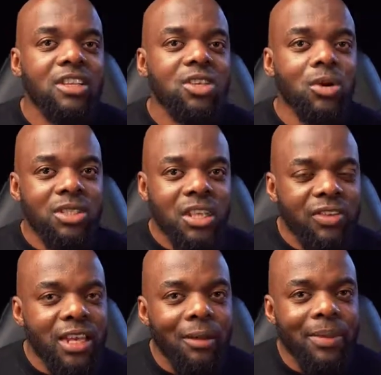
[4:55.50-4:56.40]
So
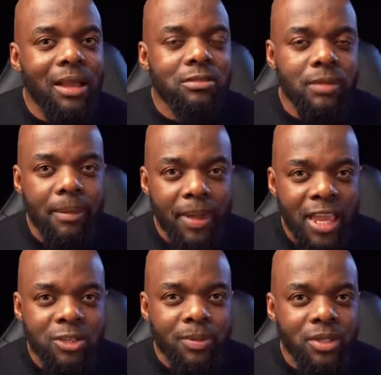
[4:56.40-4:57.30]
Divi now becomes my
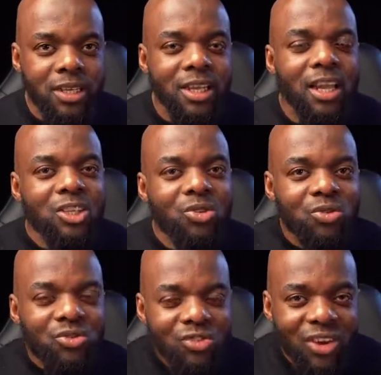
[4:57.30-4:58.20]
page builder to
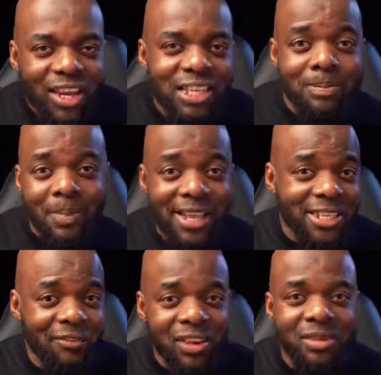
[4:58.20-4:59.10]
really
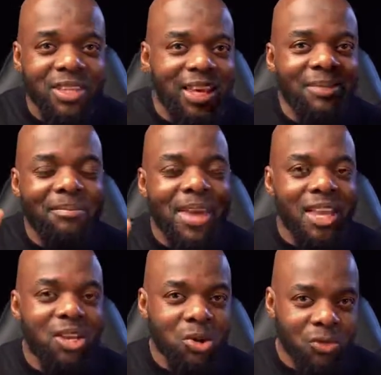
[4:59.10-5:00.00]
spice up everything and
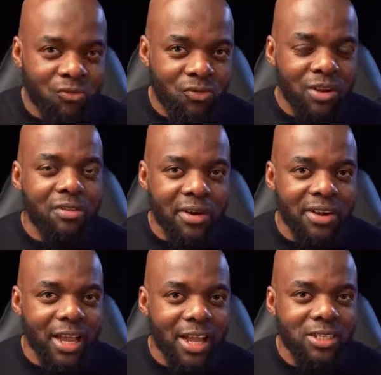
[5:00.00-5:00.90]
make it look very,
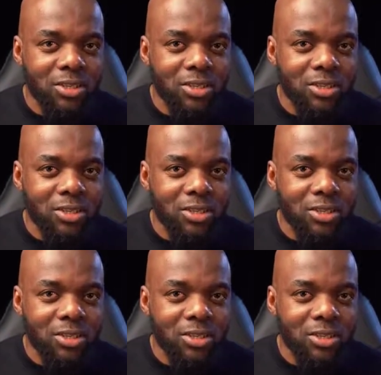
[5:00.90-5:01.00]
very nice.